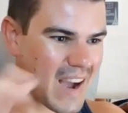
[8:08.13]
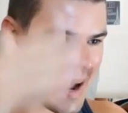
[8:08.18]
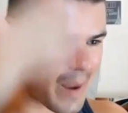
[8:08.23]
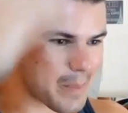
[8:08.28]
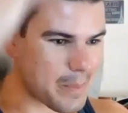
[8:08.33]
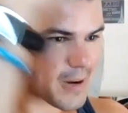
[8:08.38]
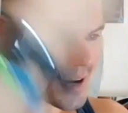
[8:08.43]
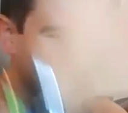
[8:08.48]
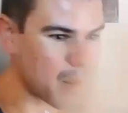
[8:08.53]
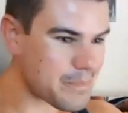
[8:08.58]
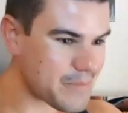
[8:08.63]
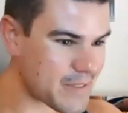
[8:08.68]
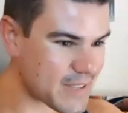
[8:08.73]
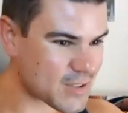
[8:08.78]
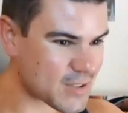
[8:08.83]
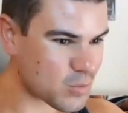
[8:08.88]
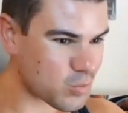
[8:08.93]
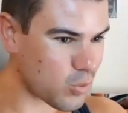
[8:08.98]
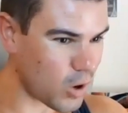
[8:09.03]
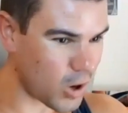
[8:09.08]
I put up
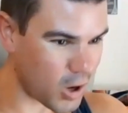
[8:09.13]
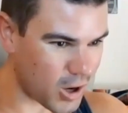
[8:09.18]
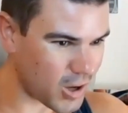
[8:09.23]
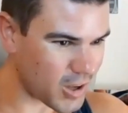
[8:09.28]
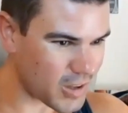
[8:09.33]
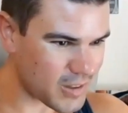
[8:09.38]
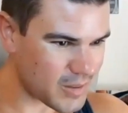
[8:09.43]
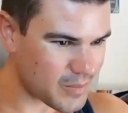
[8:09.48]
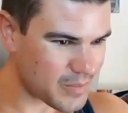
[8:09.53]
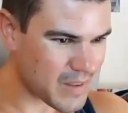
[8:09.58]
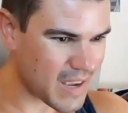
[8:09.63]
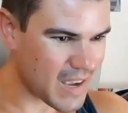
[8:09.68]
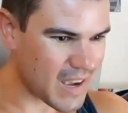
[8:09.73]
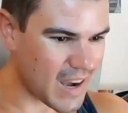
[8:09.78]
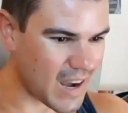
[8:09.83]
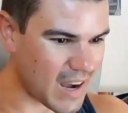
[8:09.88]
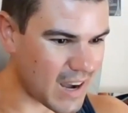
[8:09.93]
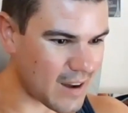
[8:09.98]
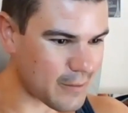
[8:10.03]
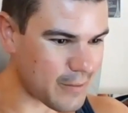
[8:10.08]
this wall
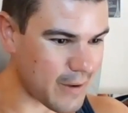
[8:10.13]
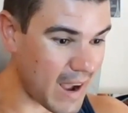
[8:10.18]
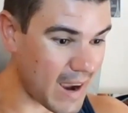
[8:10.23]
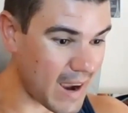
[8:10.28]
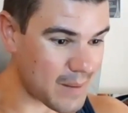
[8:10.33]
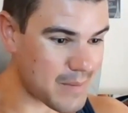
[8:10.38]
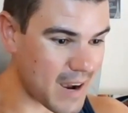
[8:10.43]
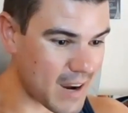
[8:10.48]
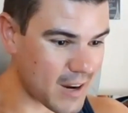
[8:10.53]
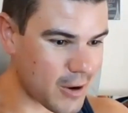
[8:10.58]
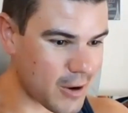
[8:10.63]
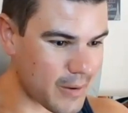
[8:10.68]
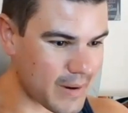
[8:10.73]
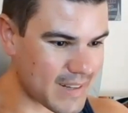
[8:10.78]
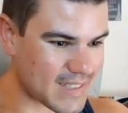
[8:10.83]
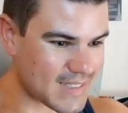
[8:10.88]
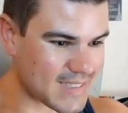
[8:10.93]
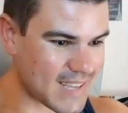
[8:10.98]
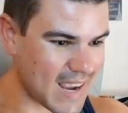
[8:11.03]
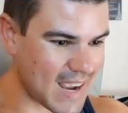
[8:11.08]
of I'm not
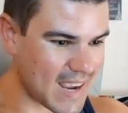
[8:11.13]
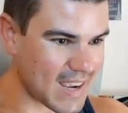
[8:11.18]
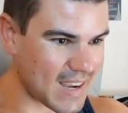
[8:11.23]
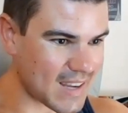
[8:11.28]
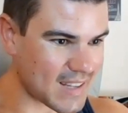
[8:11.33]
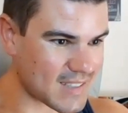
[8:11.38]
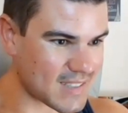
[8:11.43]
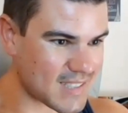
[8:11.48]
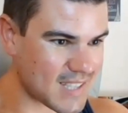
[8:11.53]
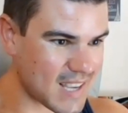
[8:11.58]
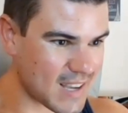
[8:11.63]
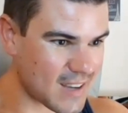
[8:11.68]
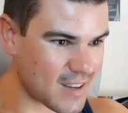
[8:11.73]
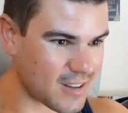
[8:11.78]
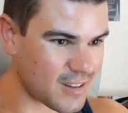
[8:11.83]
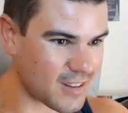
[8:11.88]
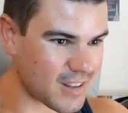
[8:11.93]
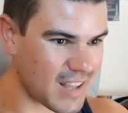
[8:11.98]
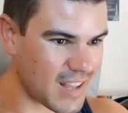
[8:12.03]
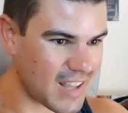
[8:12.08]
going to date
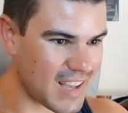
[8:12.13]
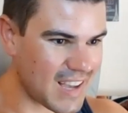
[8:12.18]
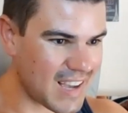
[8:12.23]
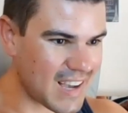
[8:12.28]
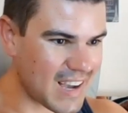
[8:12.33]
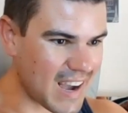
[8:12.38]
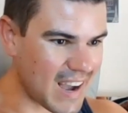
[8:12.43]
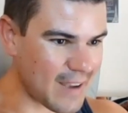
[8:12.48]
until